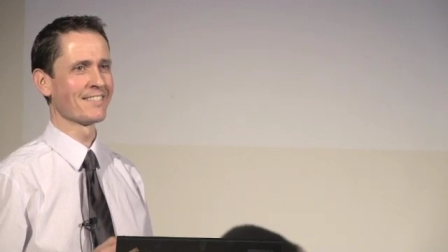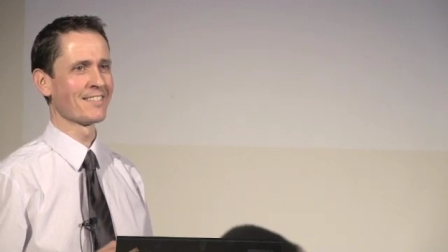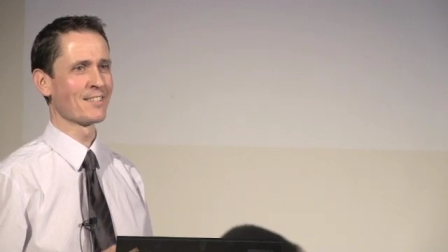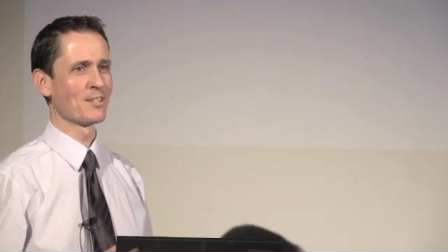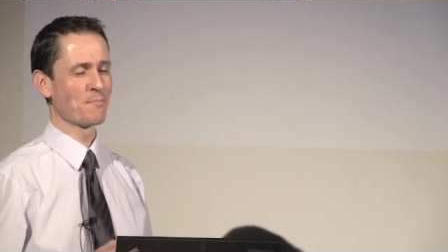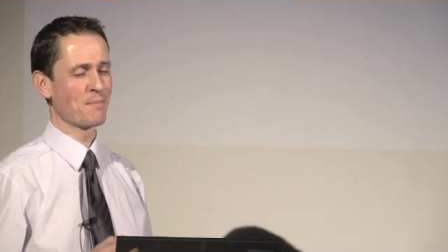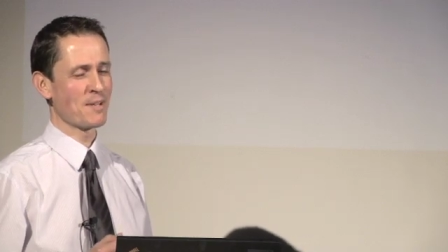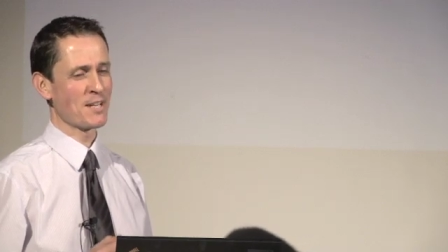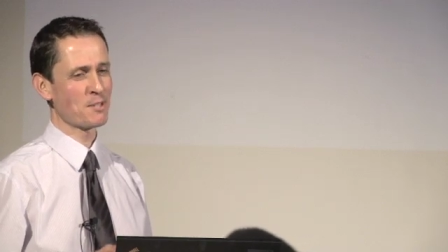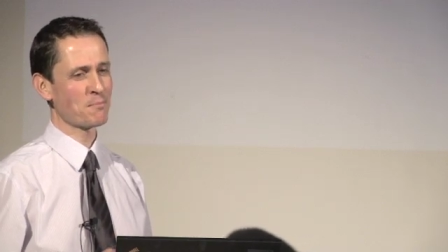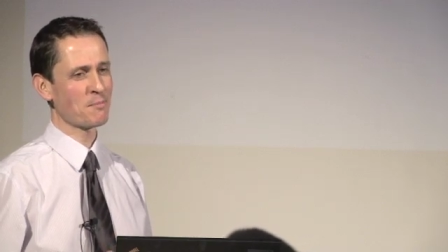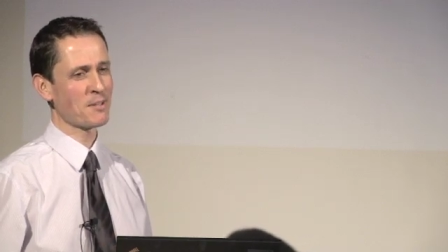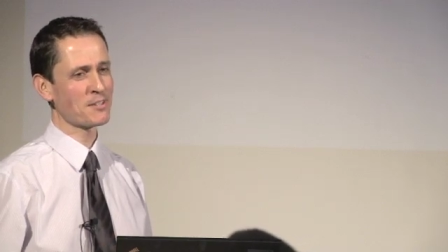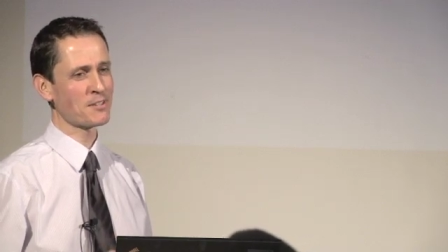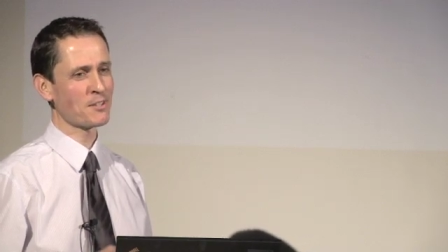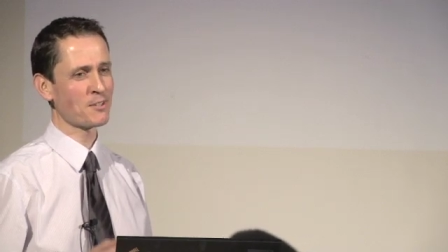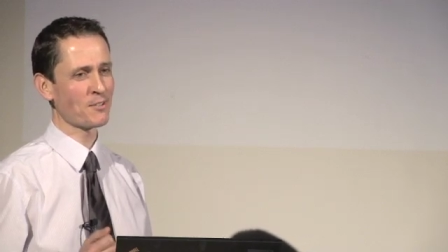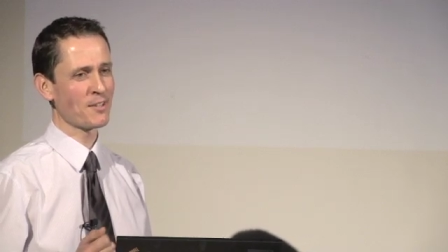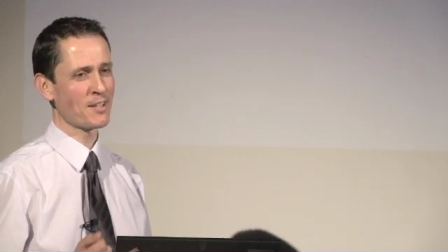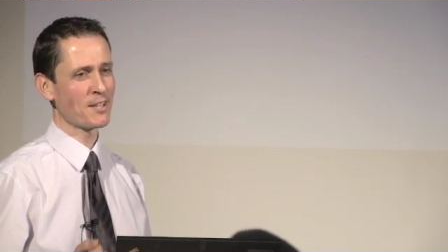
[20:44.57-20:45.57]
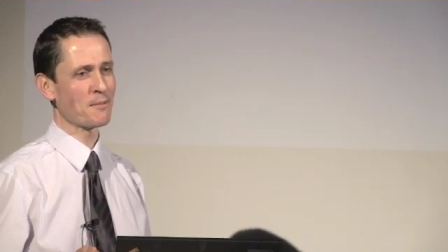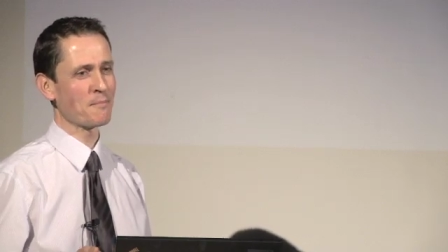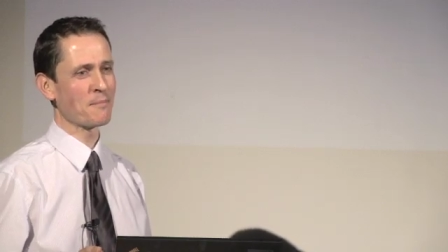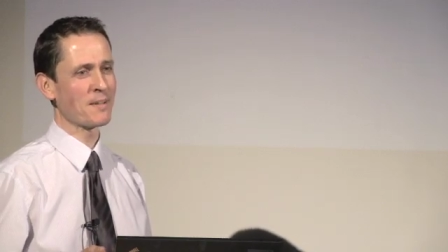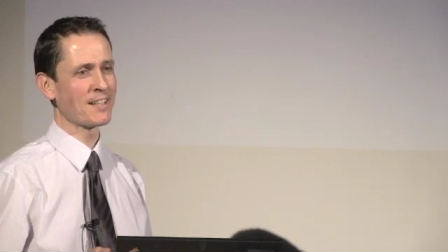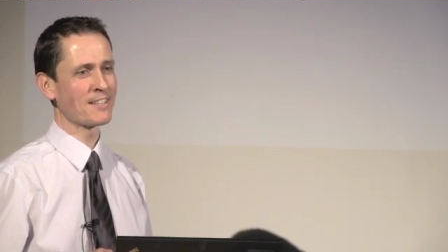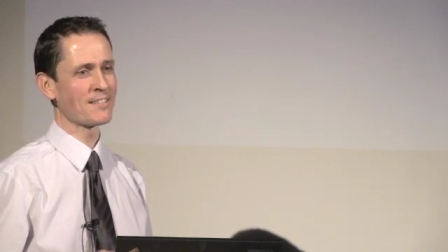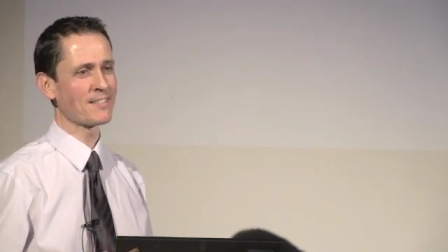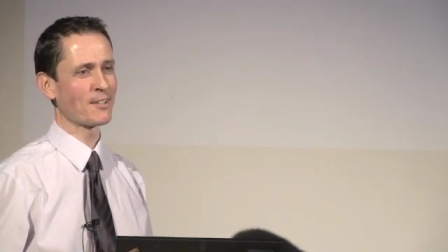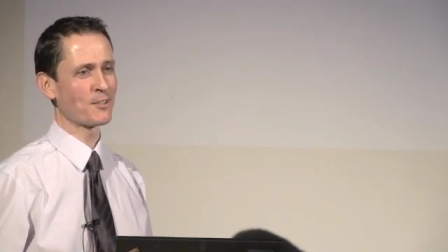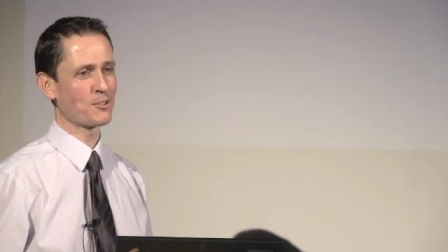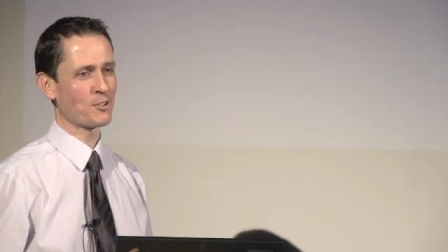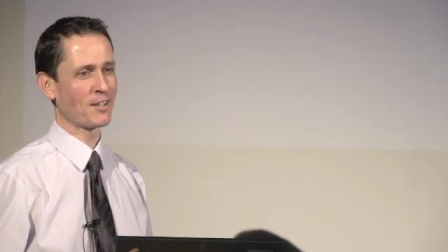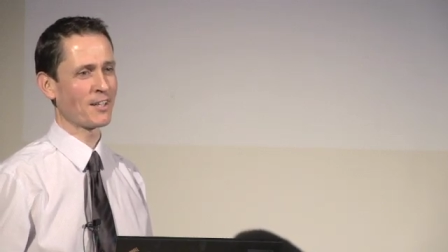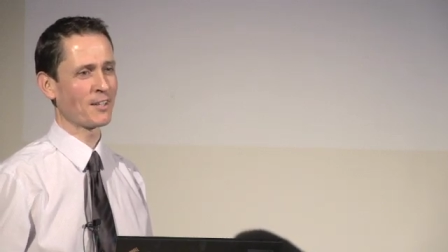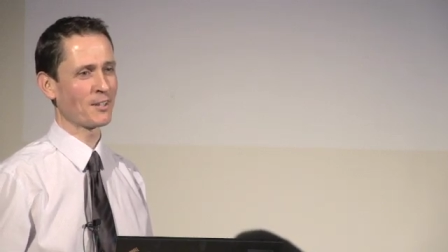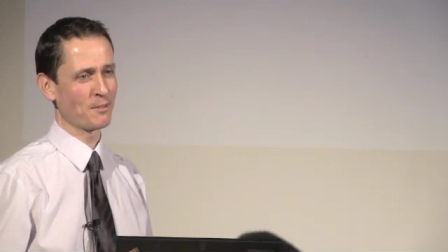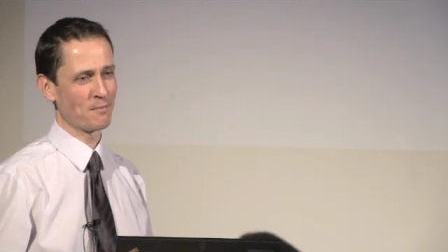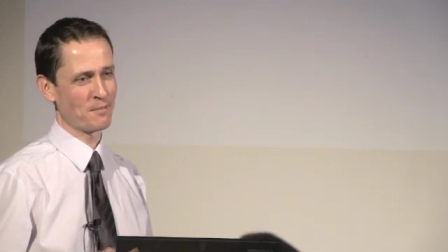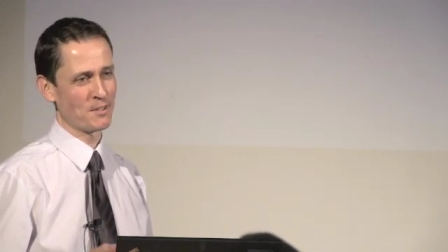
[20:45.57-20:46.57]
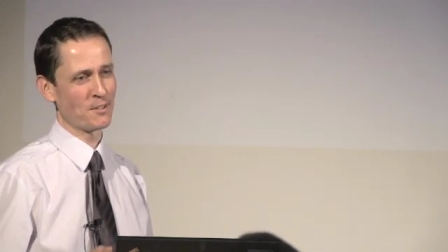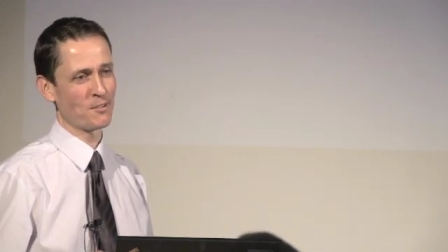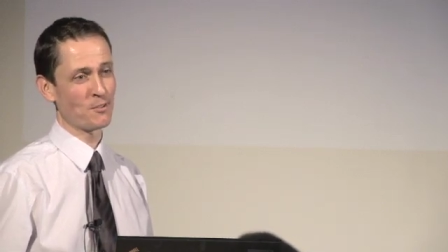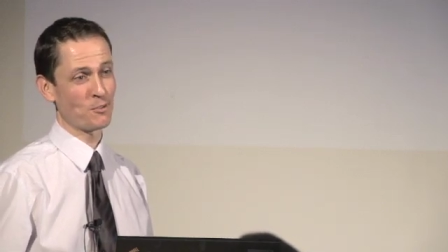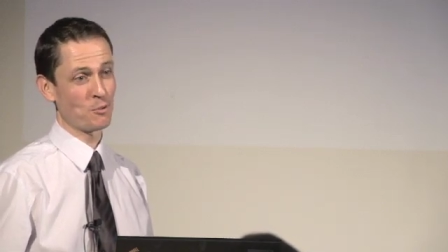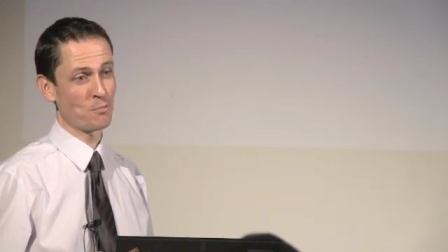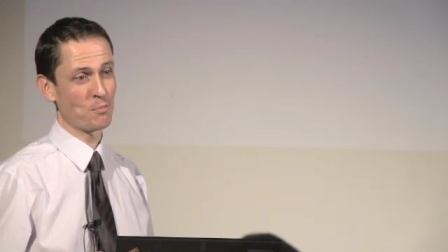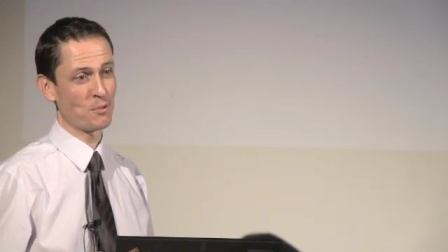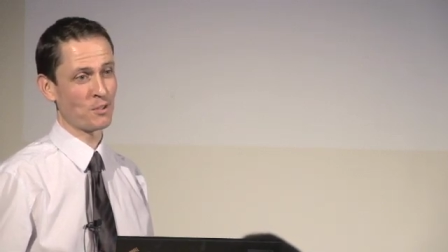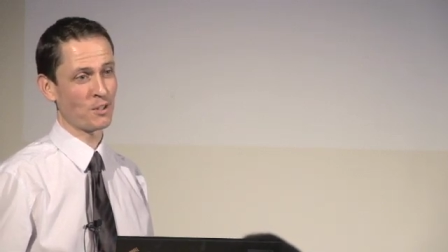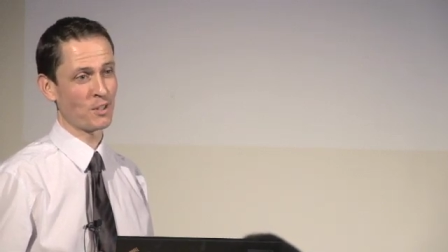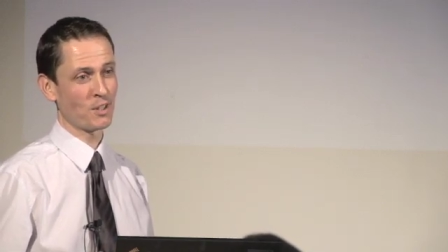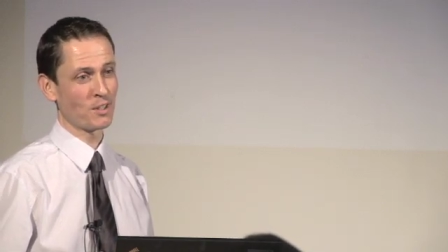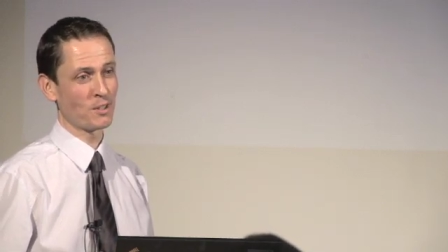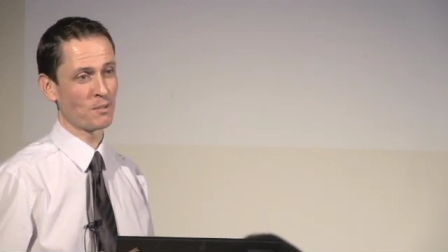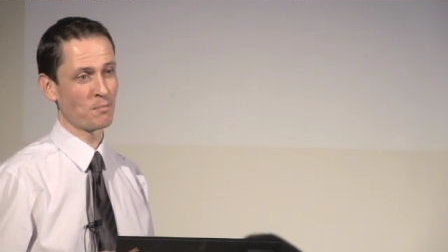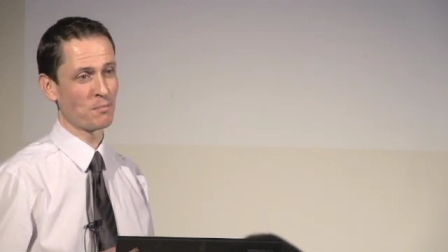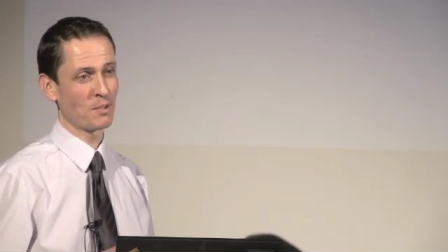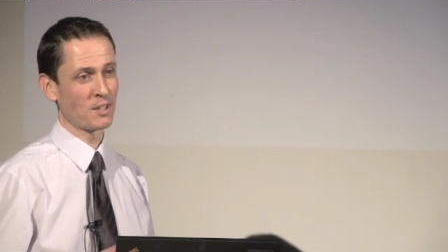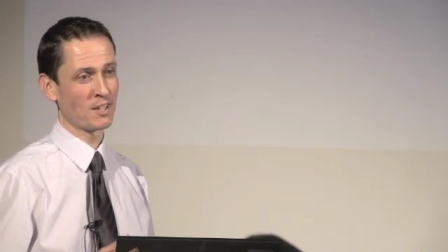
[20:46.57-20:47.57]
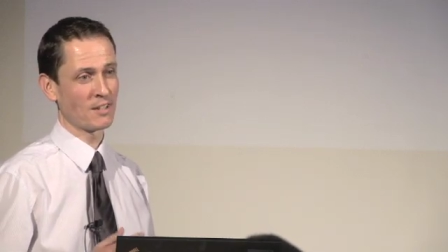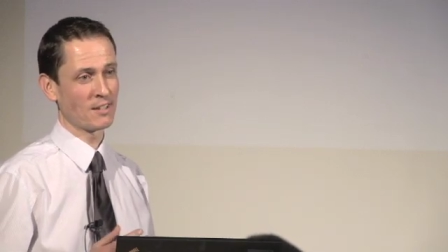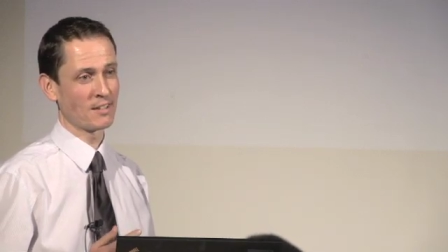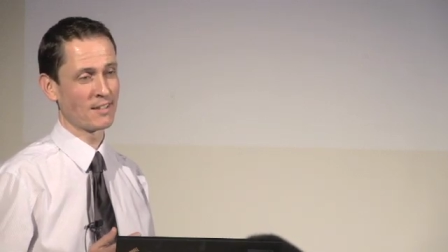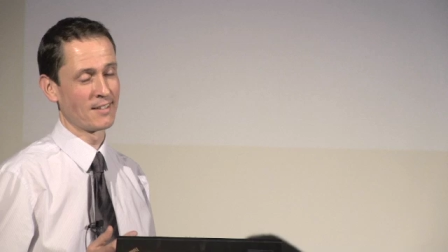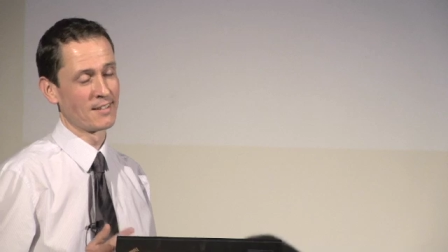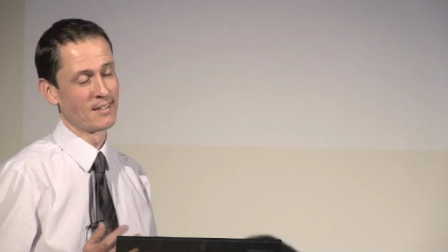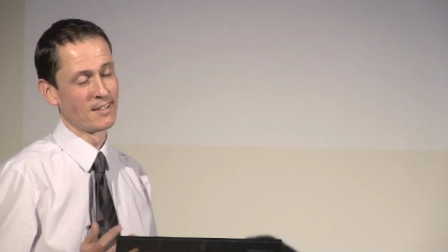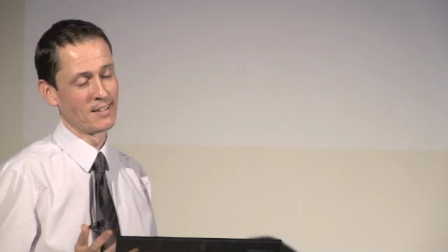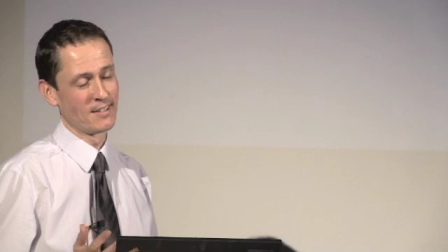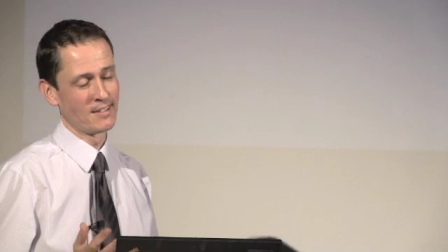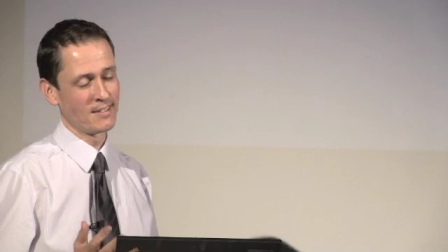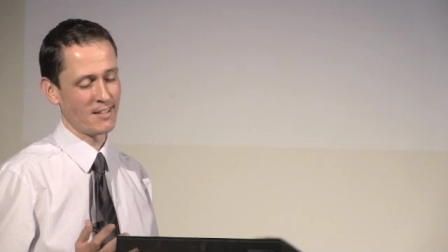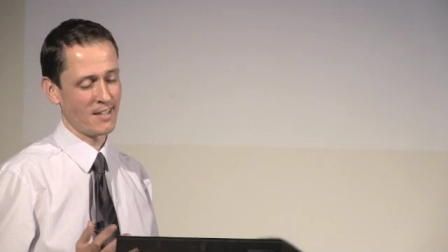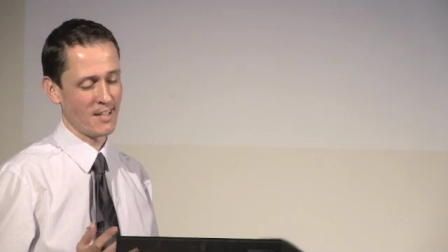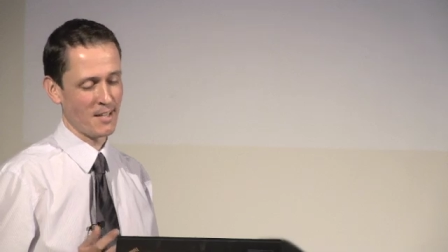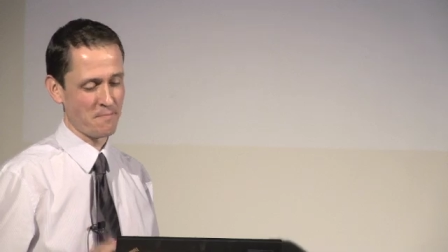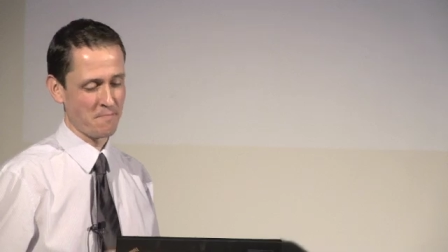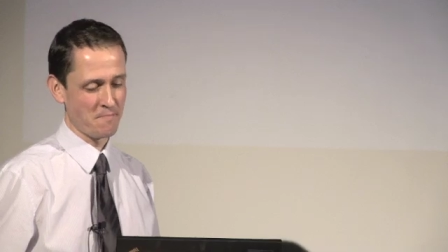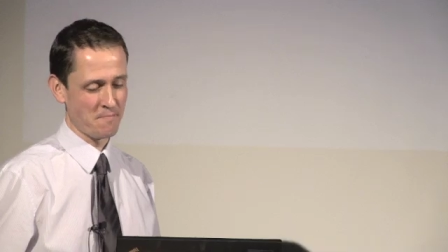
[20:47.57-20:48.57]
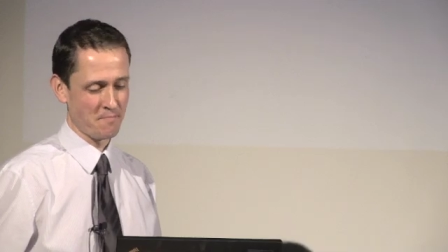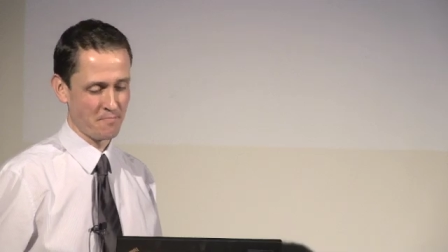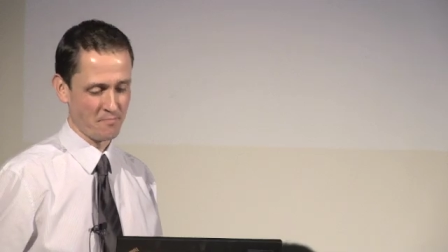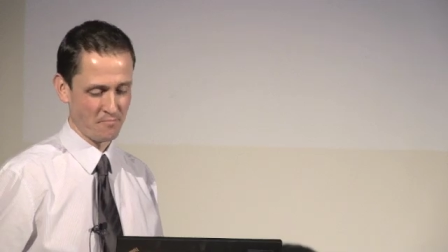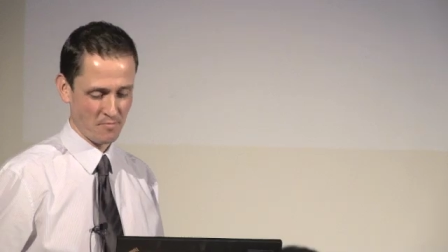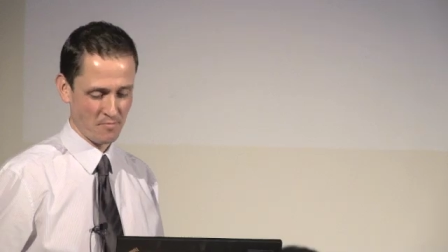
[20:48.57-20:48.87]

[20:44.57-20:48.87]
that the pain specialist recommends a trial of another opioid, but I